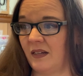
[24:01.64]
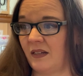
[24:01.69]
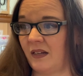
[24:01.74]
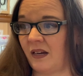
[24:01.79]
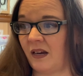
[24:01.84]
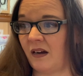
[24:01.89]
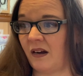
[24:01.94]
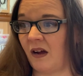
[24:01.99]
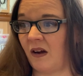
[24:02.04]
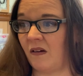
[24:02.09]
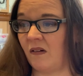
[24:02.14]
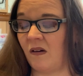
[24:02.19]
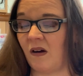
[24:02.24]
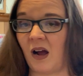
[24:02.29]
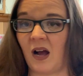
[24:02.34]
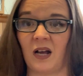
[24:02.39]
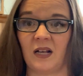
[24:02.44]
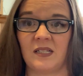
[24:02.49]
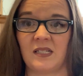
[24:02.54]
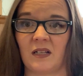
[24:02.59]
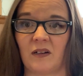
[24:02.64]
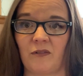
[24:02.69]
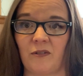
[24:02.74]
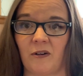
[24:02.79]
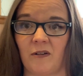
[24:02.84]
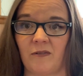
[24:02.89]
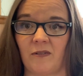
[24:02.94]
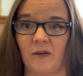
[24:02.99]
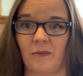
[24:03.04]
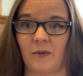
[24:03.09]
You know, I
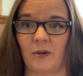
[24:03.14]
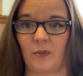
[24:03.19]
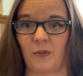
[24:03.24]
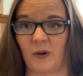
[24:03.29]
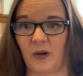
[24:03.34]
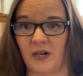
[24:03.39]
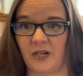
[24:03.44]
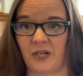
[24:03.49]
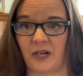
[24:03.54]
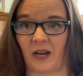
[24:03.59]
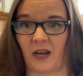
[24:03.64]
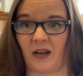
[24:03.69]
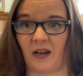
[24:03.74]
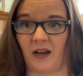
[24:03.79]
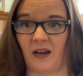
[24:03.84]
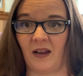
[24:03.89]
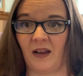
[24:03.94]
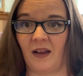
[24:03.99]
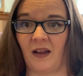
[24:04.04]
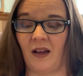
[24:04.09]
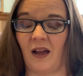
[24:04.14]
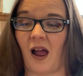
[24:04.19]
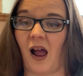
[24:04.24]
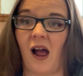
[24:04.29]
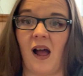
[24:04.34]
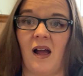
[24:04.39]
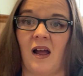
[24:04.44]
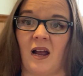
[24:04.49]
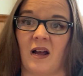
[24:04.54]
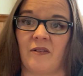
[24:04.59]
suffer from depression. I
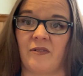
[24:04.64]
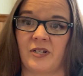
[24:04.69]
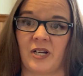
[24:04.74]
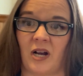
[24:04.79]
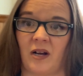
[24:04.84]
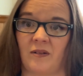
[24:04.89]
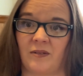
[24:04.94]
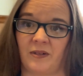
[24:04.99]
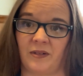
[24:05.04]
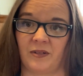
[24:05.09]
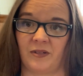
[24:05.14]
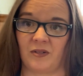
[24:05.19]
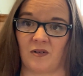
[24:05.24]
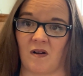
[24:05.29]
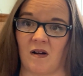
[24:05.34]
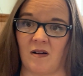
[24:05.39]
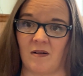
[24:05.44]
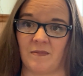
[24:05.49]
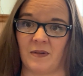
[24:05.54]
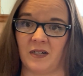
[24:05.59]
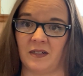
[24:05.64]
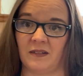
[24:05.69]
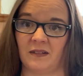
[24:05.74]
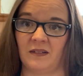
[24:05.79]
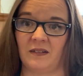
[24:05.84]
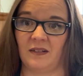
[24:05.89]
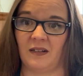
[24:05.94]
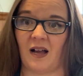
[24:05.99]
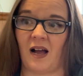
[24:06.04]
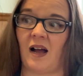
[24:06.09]
have childhood trauma.
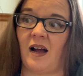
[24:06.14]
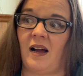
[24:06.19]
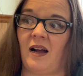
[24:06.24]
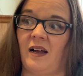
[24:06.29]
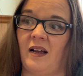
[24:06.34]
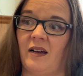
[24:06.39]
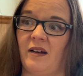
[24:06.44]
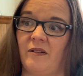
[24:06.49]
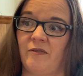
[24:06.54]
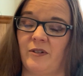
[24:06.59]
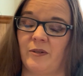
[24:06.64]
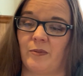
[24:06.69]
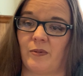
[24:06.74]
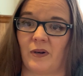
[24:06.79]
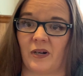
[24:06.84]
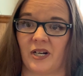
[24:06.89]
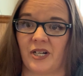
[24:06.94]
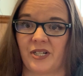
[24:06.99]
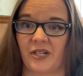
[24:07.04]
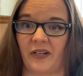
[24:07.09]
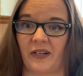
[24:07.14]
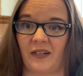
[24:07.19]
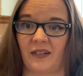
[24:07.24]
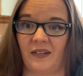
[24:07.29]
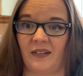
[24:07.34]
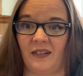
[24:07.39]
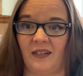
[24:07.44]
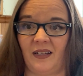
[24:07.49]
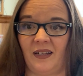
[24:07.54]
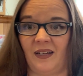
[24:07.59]
I have depression.
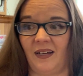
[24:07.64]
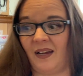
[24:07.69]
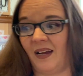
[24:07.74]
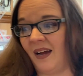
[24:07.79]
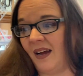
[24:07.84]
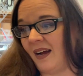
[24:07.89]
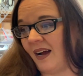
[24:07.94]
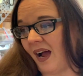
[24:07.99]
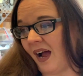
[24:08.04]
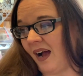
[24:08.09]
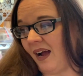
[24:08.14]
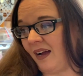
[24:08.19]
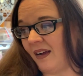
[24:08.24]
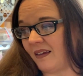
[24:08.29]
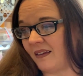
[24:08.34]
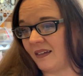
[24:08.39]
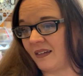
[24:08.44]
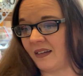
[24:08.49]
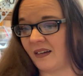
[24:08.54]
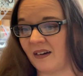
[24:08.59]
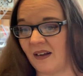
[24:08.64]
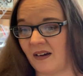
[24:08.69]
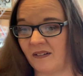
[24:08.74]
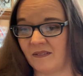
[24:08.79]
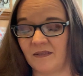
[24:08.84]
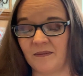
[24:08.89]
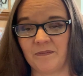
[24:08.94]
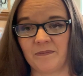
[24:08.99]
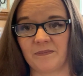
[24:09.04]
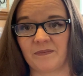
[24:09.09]
I
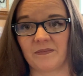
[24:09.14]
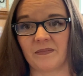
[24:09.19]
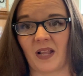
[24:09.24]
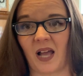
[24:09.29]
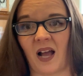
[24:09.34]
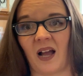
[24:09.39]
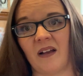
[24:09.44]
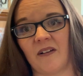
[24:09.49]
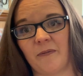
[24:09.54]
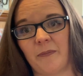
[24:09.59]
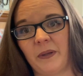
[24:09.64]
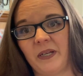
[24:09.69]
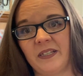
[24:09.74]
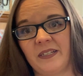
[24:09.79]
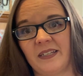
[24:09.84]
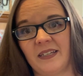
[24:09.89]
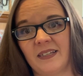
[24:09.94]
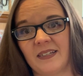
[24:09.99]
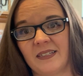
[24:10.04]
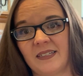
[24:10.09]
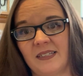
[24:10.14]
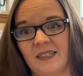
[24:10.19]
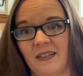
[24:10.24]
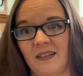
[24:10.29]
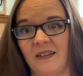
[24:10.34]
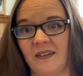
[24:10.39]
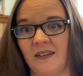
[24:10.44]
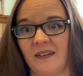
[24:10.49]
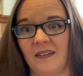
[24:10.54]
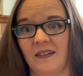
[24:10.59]
have
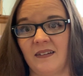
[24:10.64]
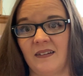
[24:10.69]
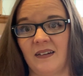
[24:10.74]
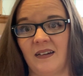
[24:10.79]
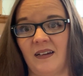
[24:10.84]
PTSD.